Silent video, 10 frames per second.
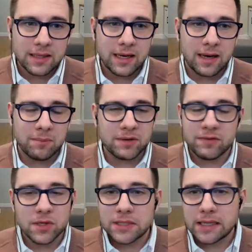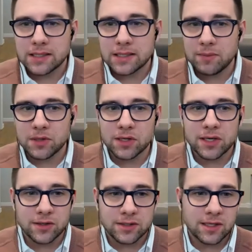Uh, but if you don't take the time to look
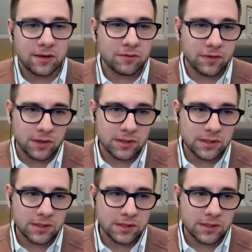at yourself first,